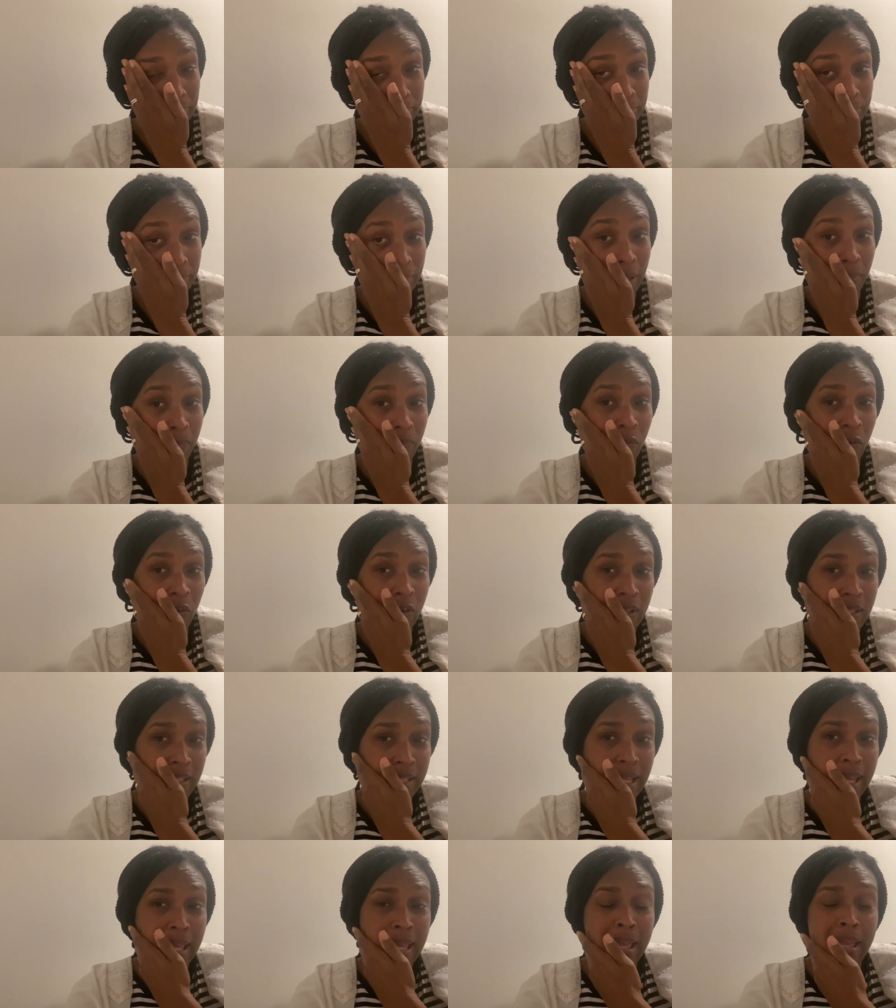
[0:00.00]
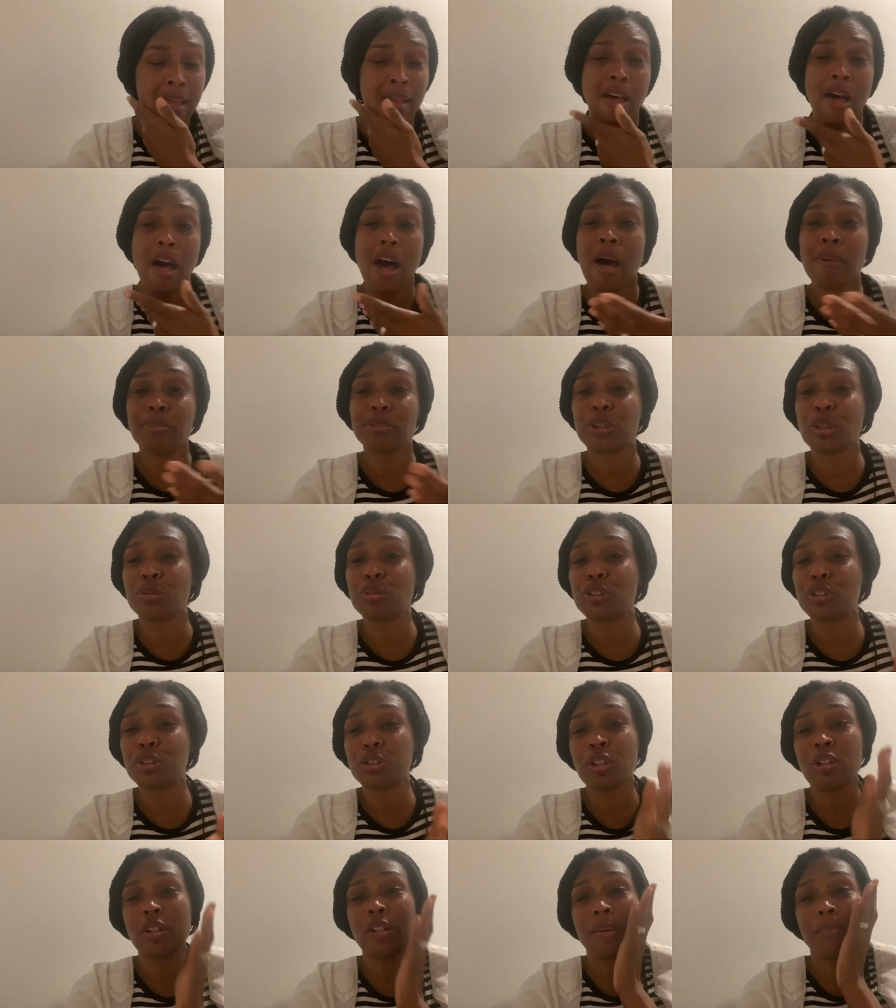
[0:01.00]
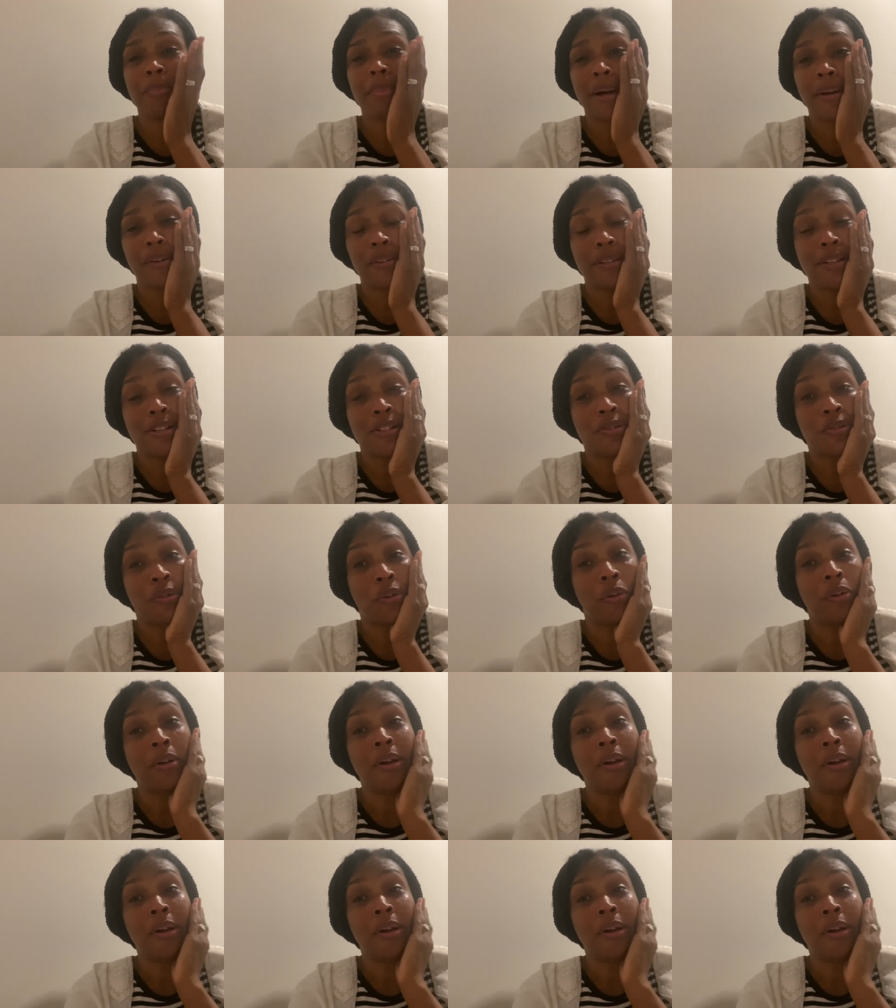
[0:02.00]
The word said, I'm concerned about Israel.